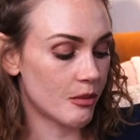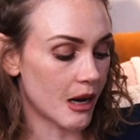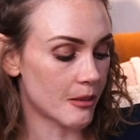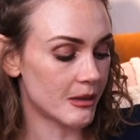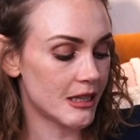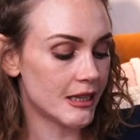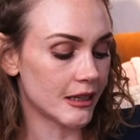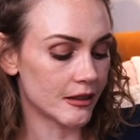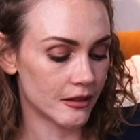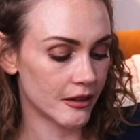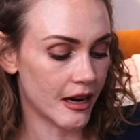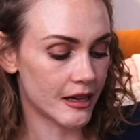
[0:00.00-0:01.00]
what I'm
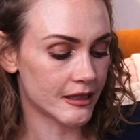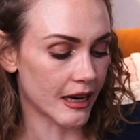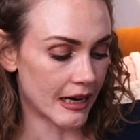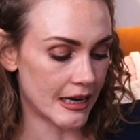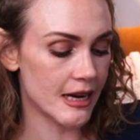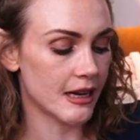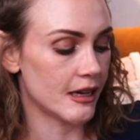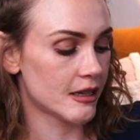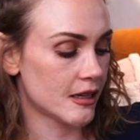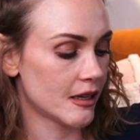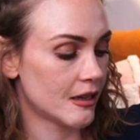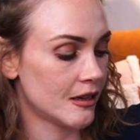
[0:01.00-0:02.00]
eating as I eat
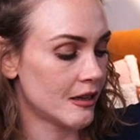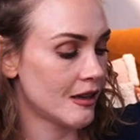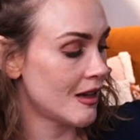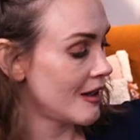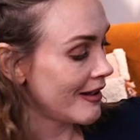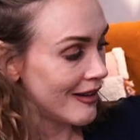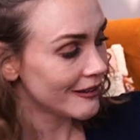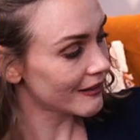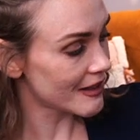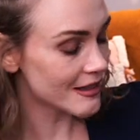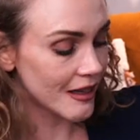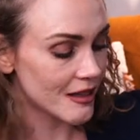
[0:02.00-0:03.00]
it.
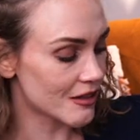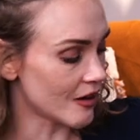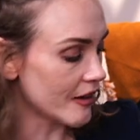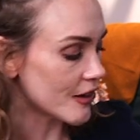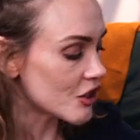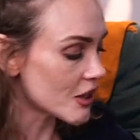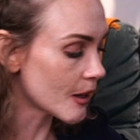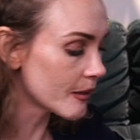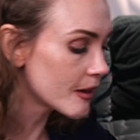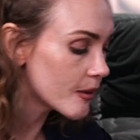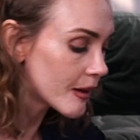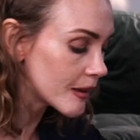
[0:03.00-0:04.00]
Let's get started, shall
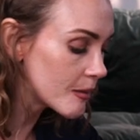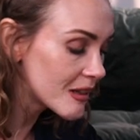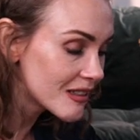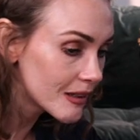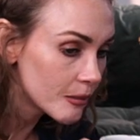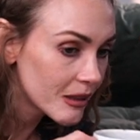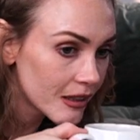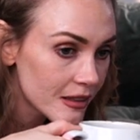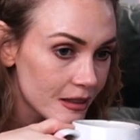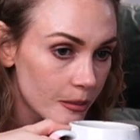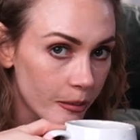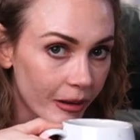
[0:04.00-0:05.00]
we? Oh wait, let me get a
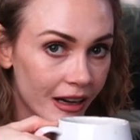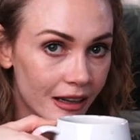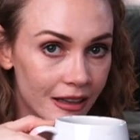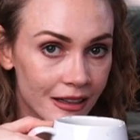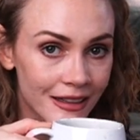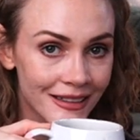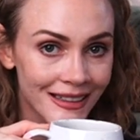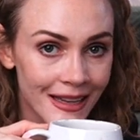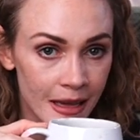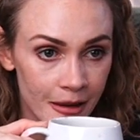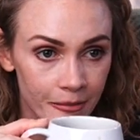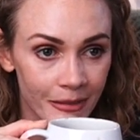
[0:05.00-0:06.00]
sip of
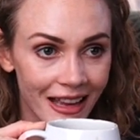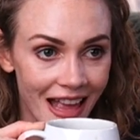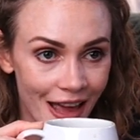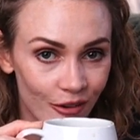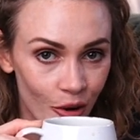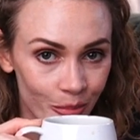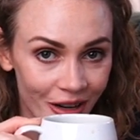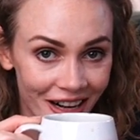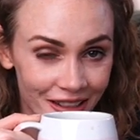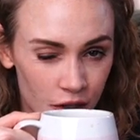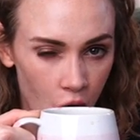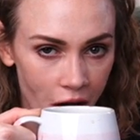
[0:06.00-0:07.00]
my
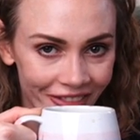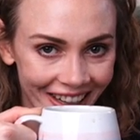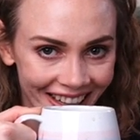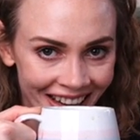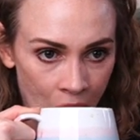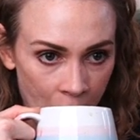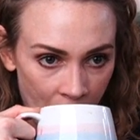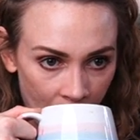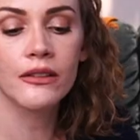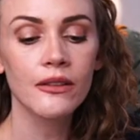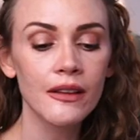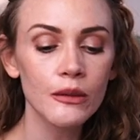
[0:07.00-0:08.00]
AeroPress coffee.
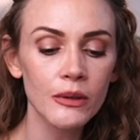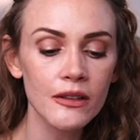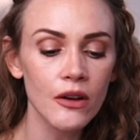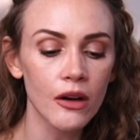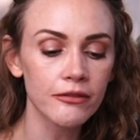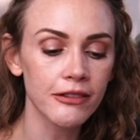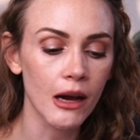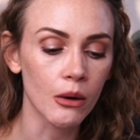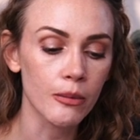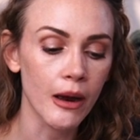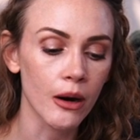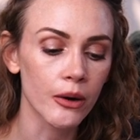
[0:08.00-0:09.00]
So this one is called
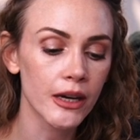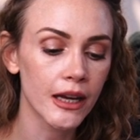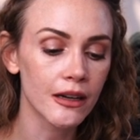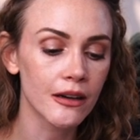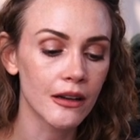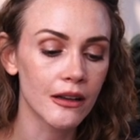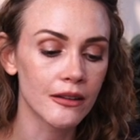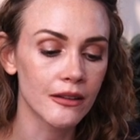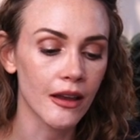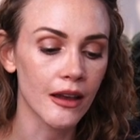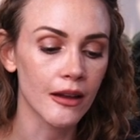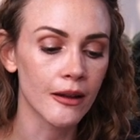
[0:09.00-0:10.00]
Flower Power, and it is
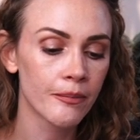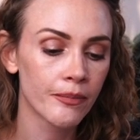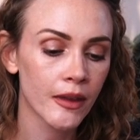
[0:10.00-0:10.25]
a